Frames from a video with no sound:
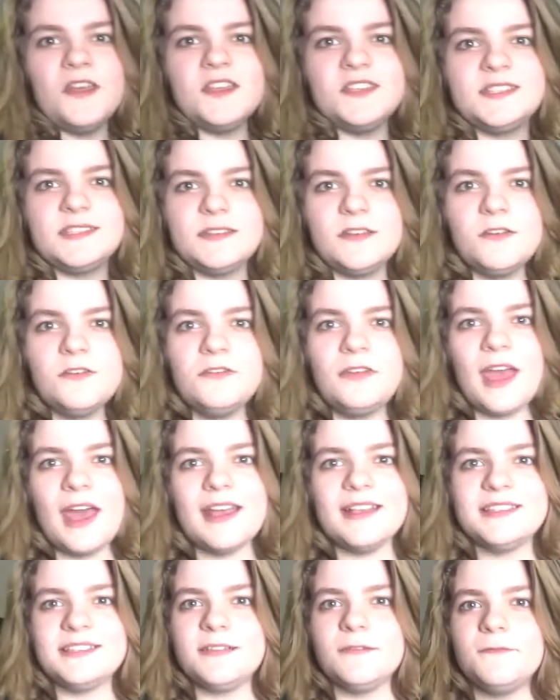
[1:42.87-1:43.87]
is known
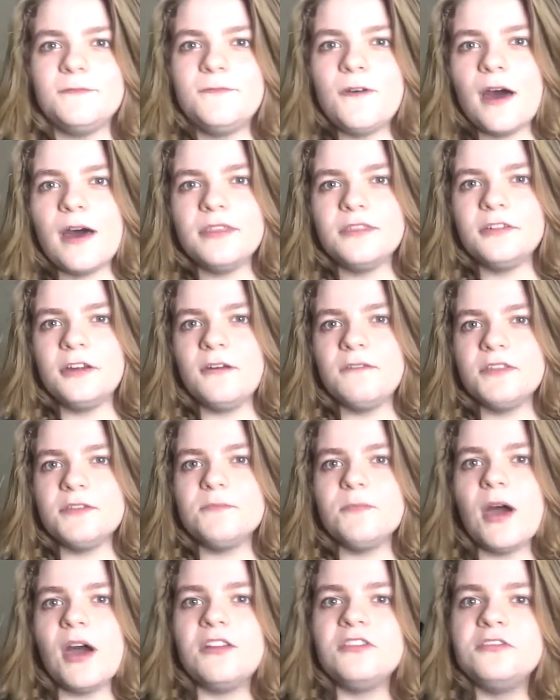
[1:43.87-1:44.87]
as the father of the
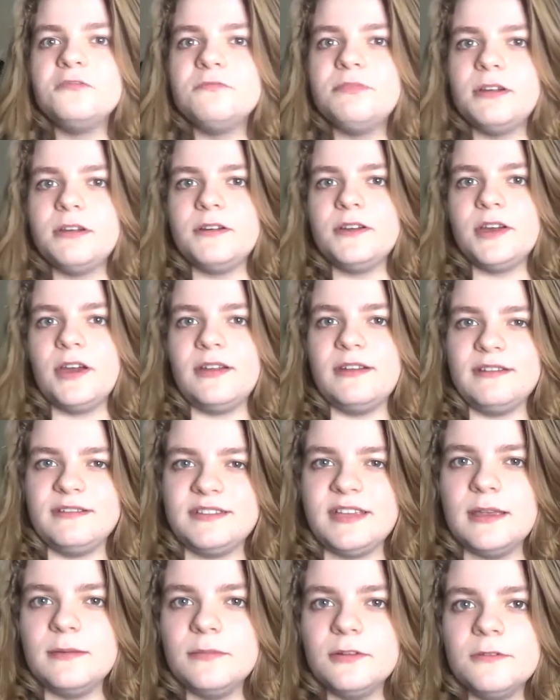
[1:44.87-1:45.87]
modern
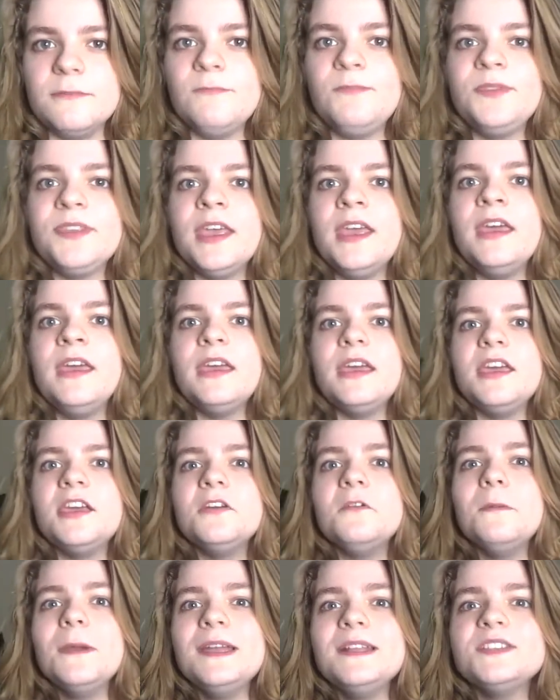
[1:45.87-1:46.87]
periodic table.
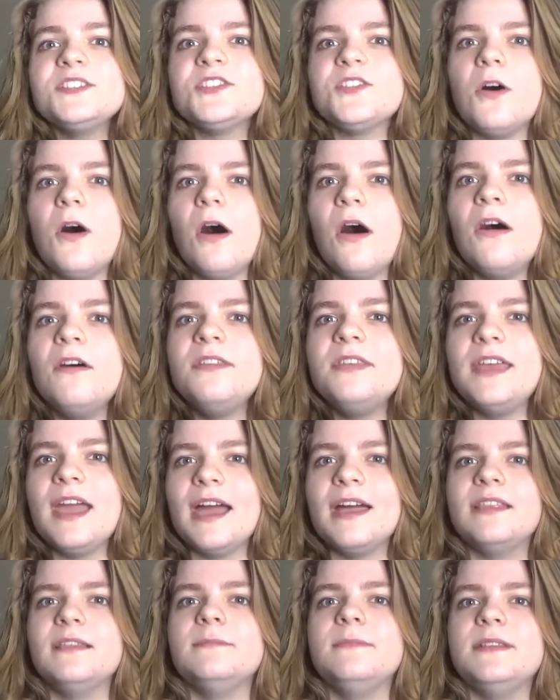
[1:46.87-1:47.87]
He arranged all the
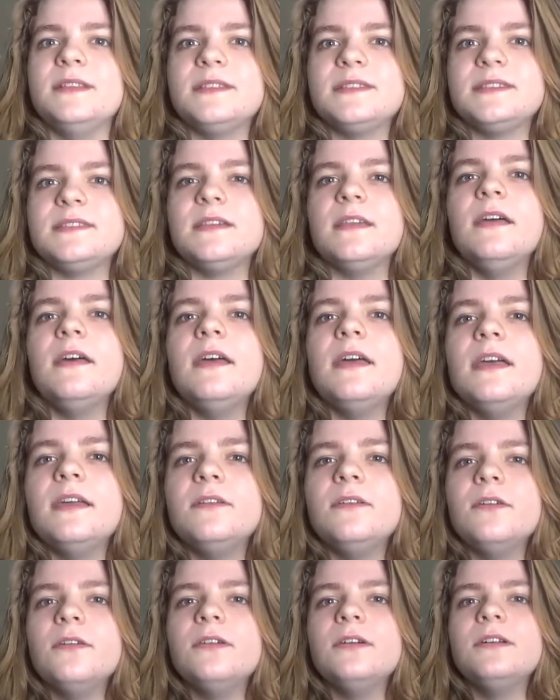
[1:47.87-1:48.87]
elements
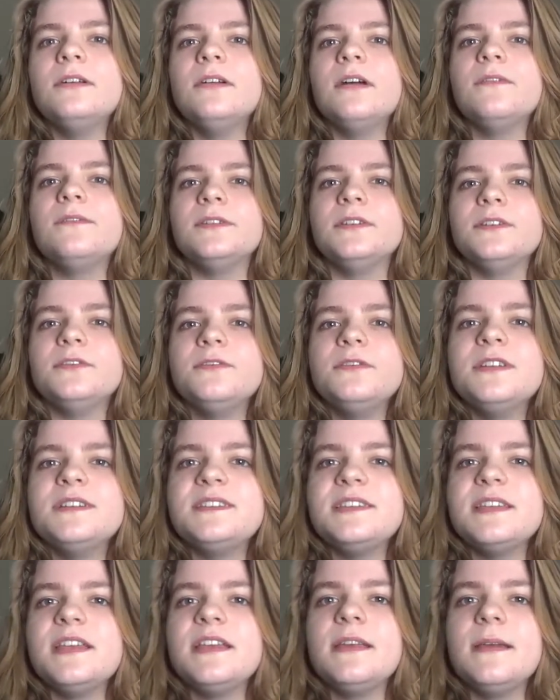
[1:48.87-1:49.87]
in order of
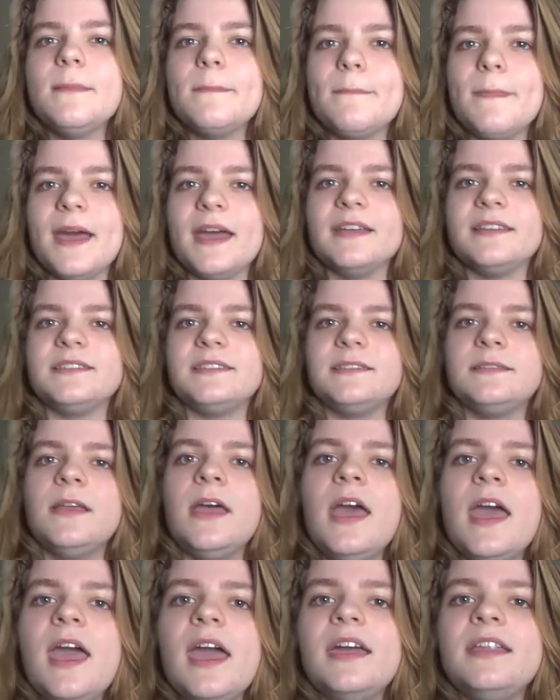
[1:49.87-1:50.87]
increasing mass,
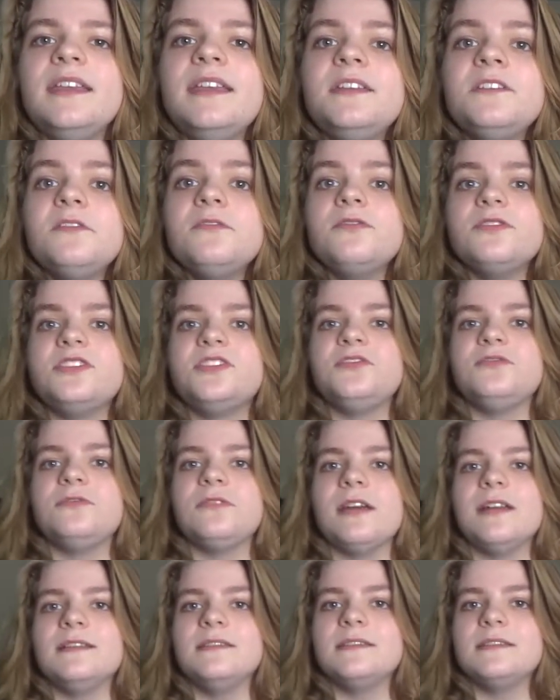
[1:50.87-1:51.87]
and he noticed
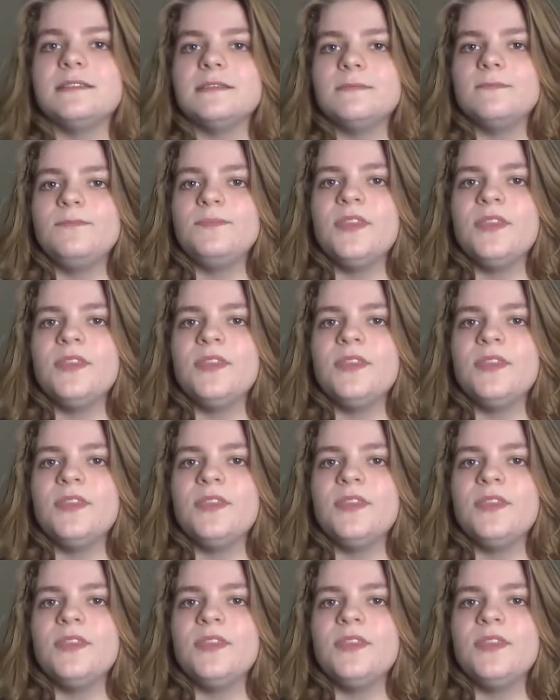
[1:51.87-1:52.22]
trends.